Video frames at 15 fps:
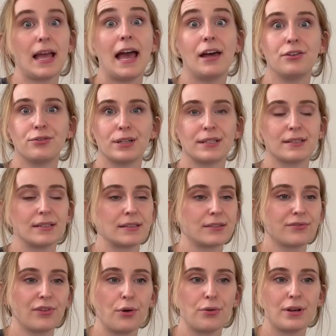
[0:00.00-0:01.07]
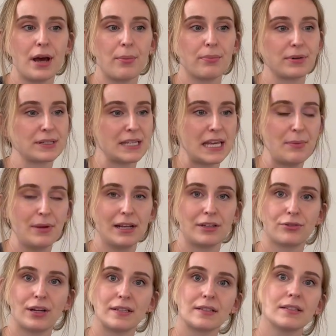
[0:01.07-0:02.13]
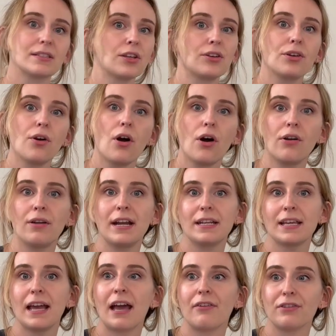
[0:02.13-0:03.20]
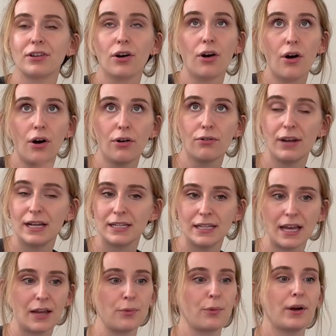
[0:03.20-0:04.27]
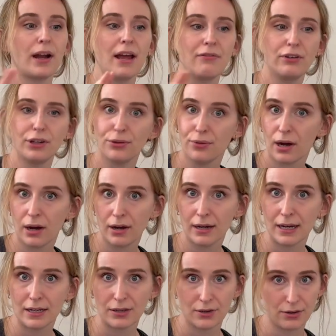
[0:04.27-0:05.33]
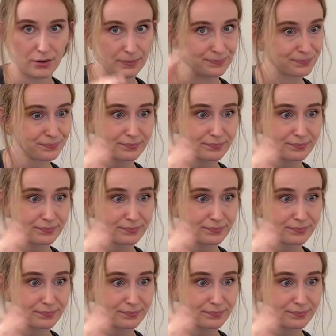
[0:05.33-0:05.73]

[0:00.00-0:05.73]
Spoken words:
addresses, phone numbers, email addresses, so you already have it already, and wherever you are in your